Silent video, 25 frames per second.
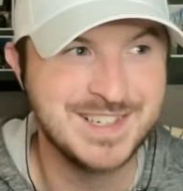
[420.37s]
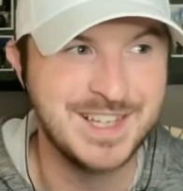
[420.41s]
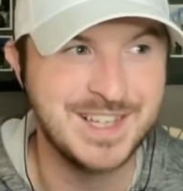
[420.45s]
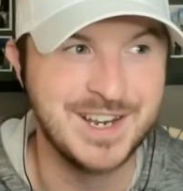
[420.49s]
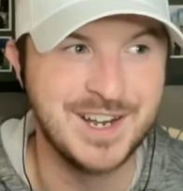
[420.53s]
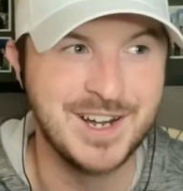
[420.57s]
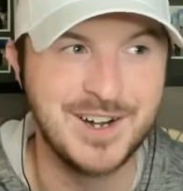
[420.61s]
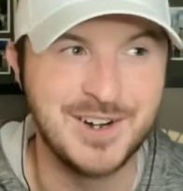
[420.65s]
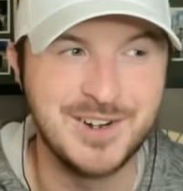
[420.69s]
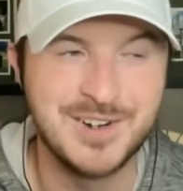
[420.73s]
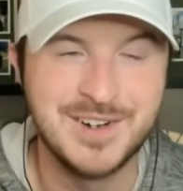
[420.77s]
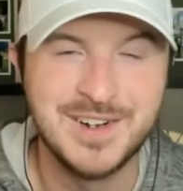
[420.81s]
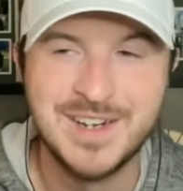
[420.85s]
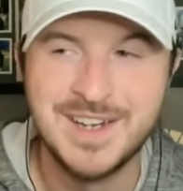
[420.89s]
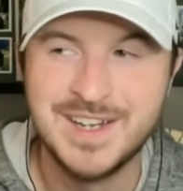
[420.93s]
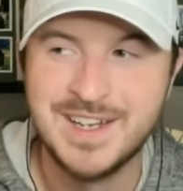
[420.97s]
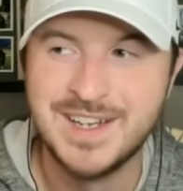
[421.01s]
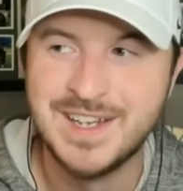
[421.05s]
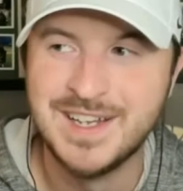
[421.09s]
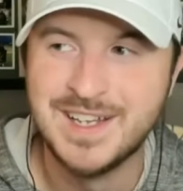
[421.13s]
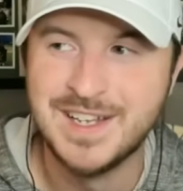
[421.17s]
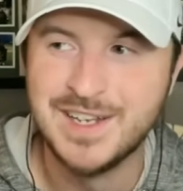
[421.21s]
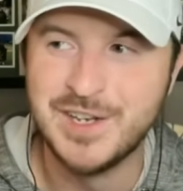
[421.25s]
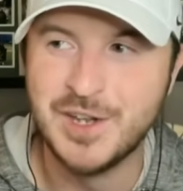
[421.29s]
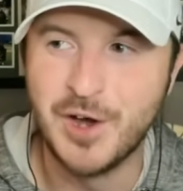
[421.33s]
you know,
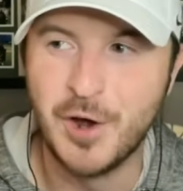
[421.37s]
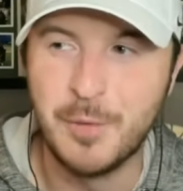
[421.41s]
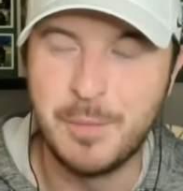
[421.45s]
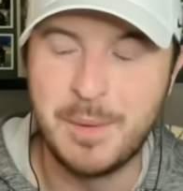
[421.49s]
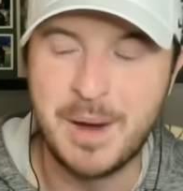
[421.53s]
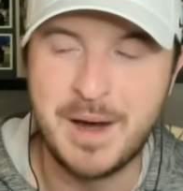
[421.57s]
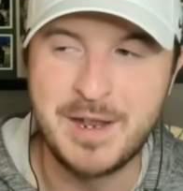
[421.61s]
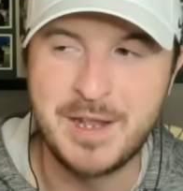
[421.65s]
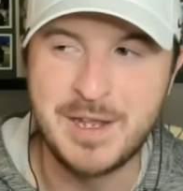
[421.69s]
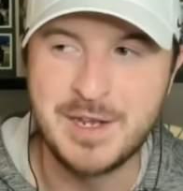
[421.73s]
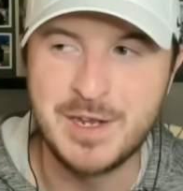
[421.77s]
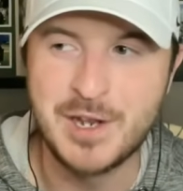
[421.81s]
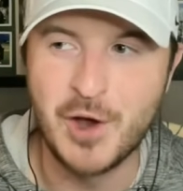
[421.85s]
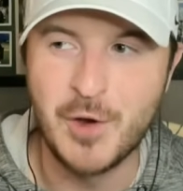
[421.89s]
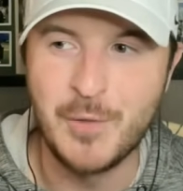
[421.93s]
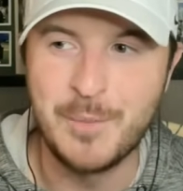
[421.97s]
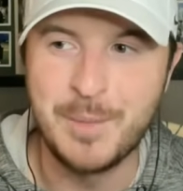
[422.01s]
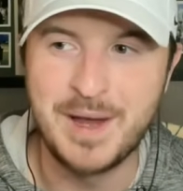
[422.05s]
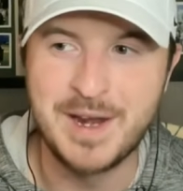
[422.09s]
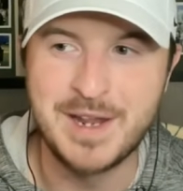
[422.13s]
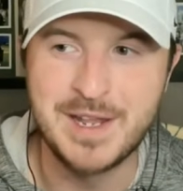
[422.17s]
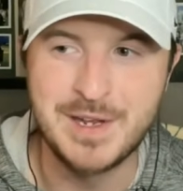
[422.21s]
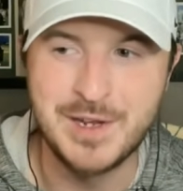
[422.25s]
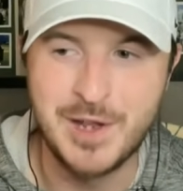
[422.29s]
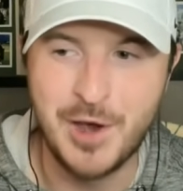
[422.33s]
nobody,
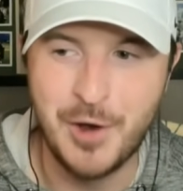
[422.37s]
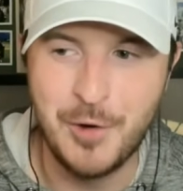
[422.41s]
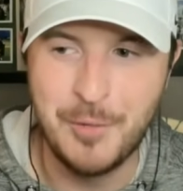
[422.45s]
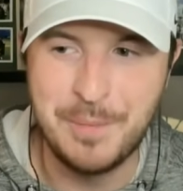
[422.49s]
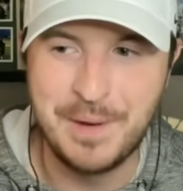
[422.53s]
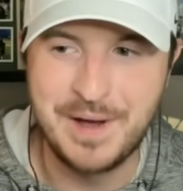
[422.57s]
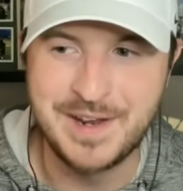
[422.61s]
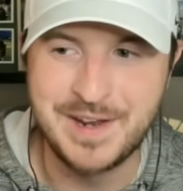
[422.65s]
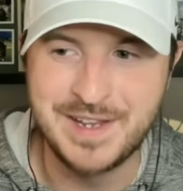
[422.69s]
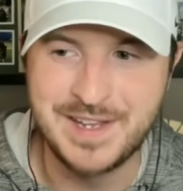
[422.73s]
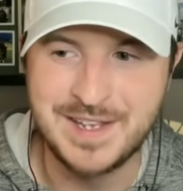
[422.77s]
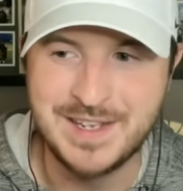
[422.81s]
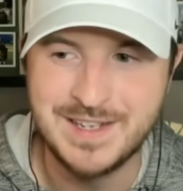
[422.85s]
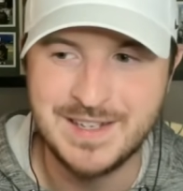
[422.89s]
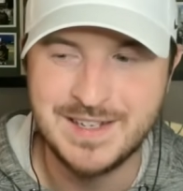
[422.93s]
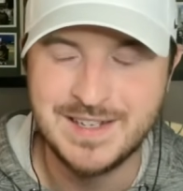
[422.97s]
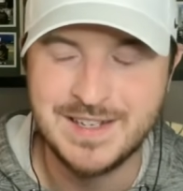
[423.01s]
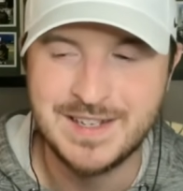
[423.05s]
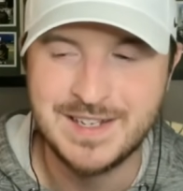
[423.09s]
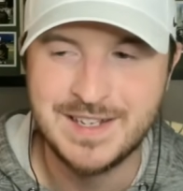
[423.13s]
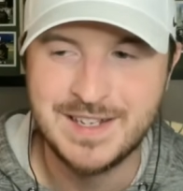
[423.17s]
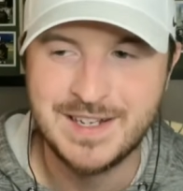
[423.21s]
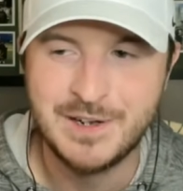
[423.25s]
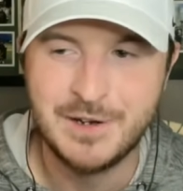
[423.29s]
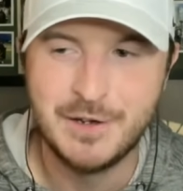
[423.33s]
a nobody
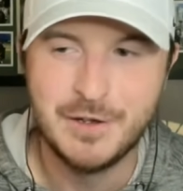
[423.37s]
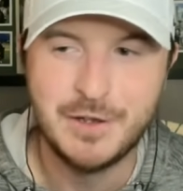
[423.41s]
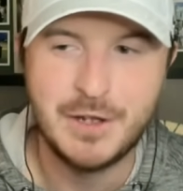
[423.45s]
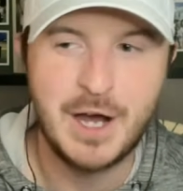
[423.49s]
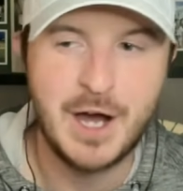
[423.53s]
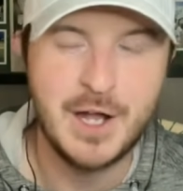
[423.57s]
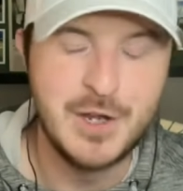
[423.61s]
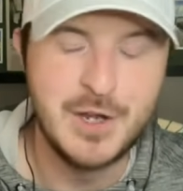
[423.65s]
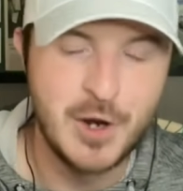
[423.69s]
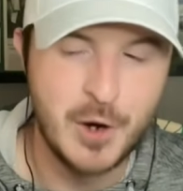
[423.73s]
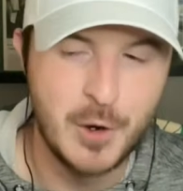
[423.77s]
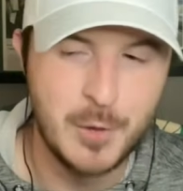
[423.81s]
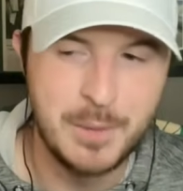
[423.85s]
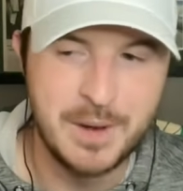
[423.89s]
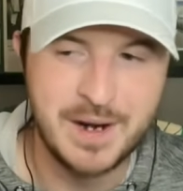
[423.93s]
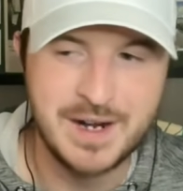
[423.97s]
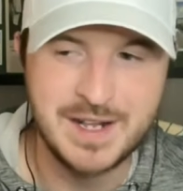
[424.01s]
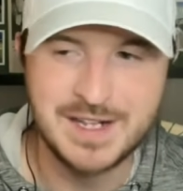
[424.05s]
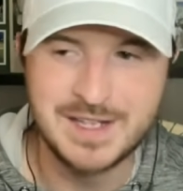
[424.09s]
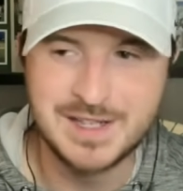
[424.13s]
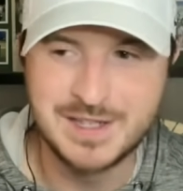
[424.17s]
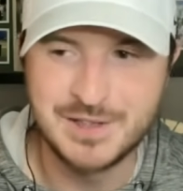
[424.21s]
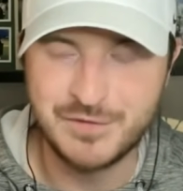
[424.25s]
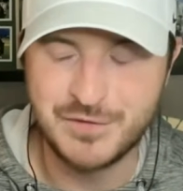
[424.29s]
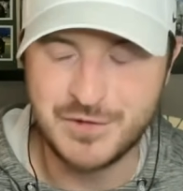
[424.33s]

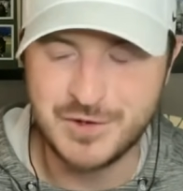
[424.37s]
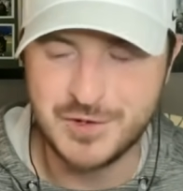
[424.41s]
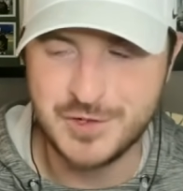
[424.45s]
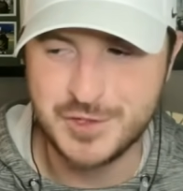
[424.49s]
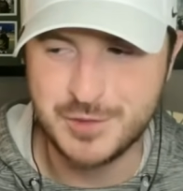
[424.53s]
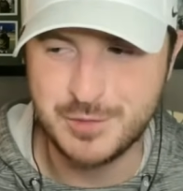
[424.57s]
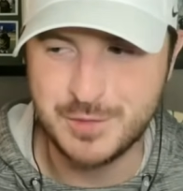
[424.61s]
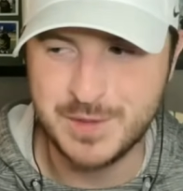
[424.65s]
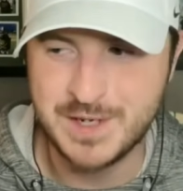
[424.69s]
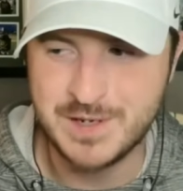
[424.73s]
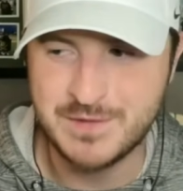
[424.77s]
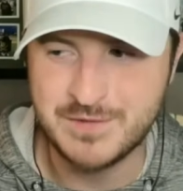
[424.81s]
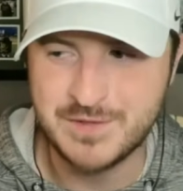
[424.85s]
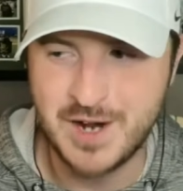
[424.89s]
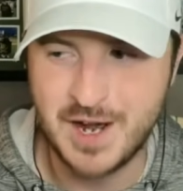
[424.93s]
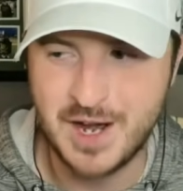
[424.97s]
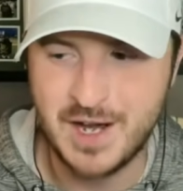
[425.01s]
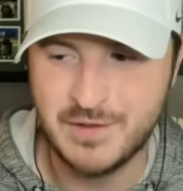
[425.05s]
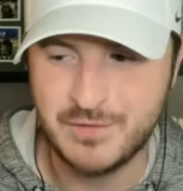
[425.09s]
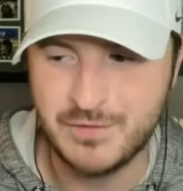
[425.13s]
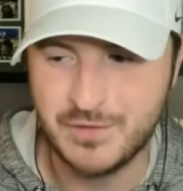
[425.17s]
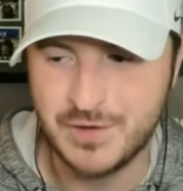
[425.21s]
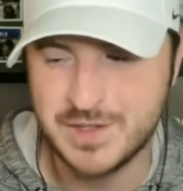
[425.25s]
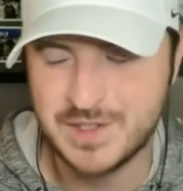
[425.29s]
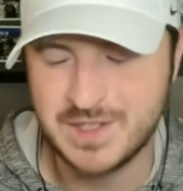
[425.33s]
in the first week of
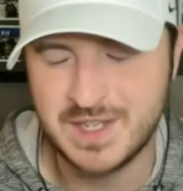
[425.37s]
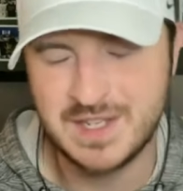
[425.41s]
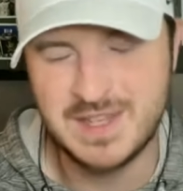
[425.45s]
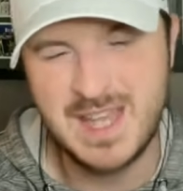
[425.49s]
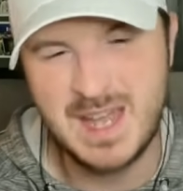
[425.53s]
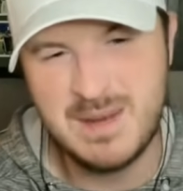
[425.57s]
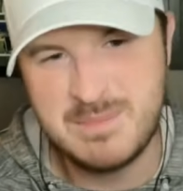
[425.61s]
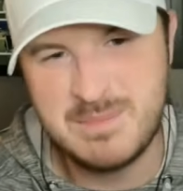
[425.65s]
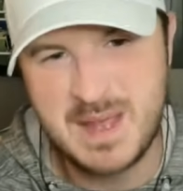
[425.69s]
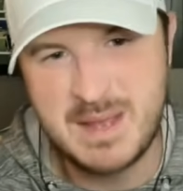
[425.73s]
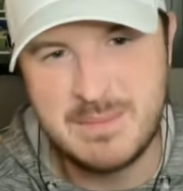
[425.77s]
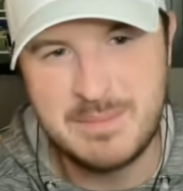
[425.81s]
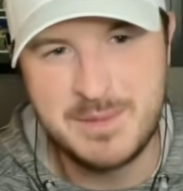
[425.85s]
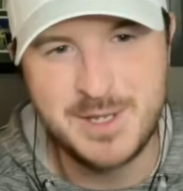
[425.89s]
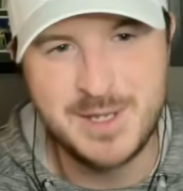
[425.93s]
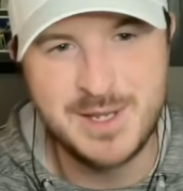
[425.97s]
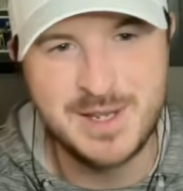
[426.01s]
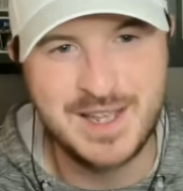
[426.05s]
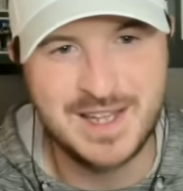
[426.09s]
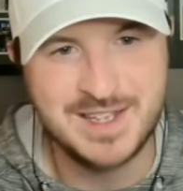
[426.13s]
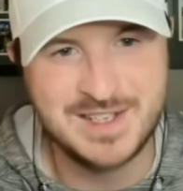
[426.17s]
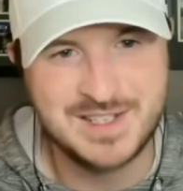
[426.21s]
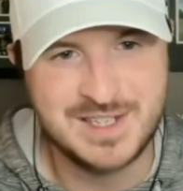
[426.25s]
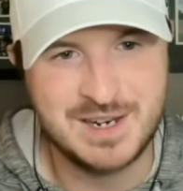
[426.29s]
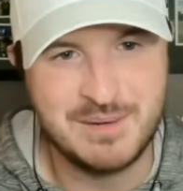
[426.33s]
conference, and then maybe you
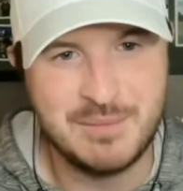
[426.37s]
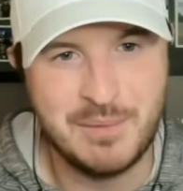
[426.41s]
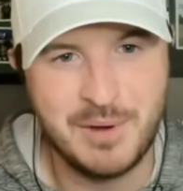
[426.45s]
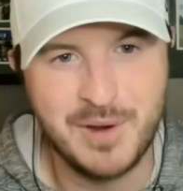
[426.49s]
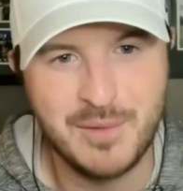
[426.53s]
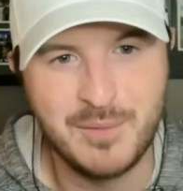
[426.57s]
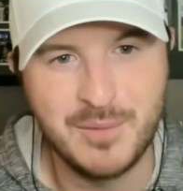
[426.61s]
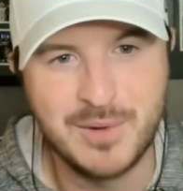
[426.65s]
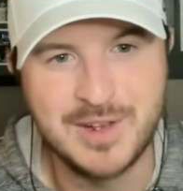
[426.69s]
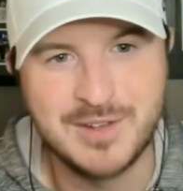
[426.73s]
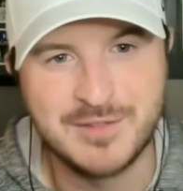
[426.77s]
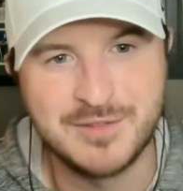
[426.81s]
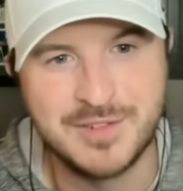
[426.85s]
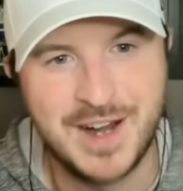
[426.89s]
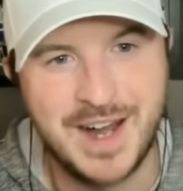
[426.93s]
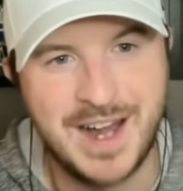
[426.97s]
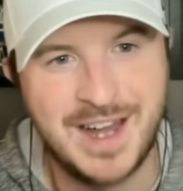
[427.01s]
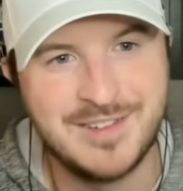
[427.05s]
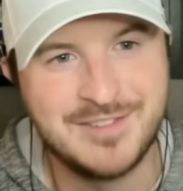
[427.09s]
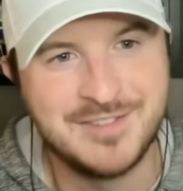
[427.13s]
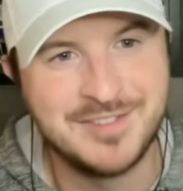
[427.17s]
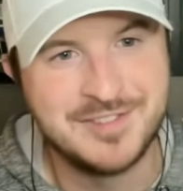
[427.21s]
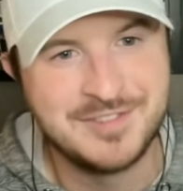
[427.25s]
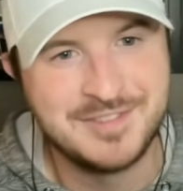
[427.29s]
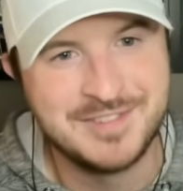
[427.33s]
get someone in week
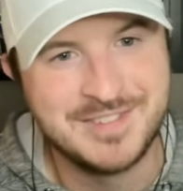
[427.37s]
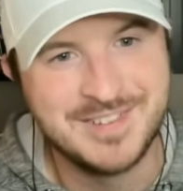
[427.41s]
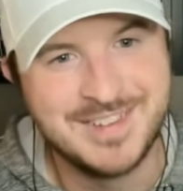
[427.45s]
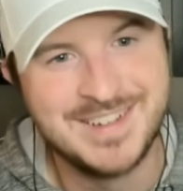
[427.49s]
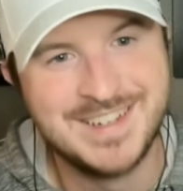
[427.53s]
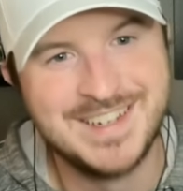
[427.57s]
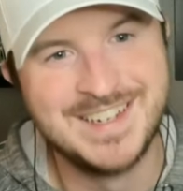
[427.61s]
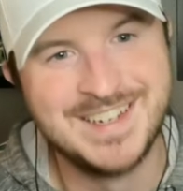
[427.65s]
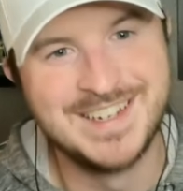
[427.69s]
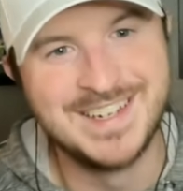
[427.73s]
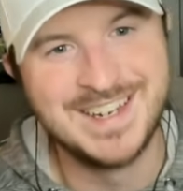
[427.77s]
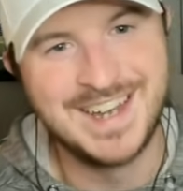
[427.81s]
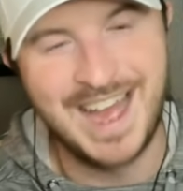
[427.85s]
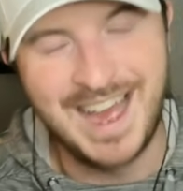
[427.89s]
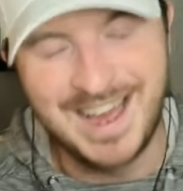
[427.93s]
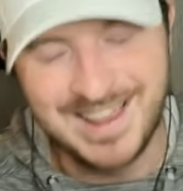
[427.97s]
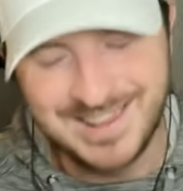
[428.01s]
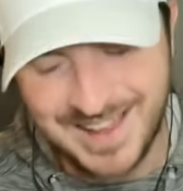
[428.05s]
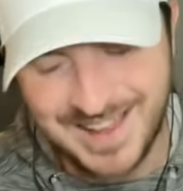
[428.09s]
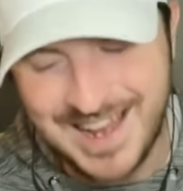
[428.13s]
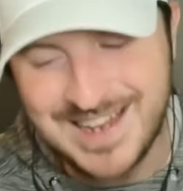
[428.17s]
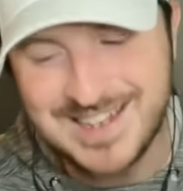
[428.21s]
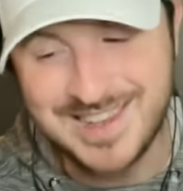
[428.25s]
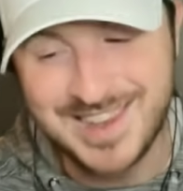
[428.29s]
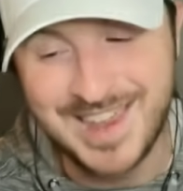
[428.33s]
five. I
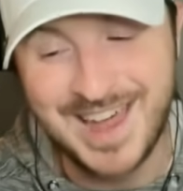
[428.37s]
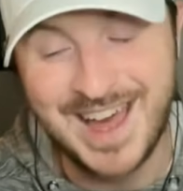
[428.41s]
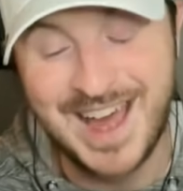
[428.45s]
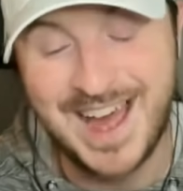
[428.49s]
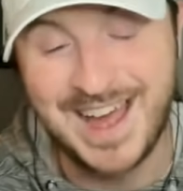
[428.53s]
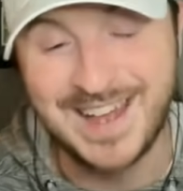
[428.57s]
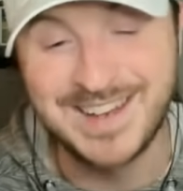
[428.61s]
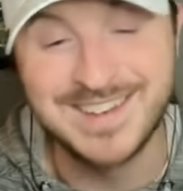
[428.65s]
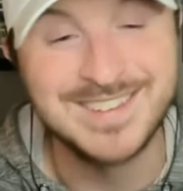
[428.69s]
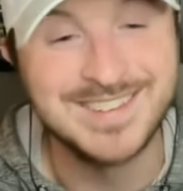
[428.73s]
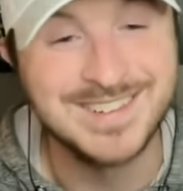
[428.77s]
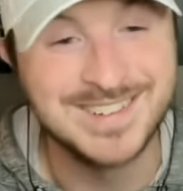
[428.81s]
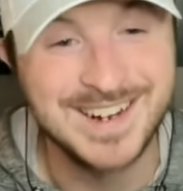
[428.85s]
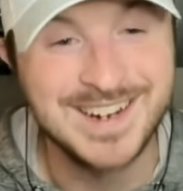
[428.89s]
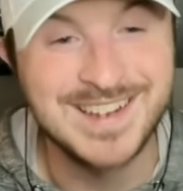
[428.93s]
like that.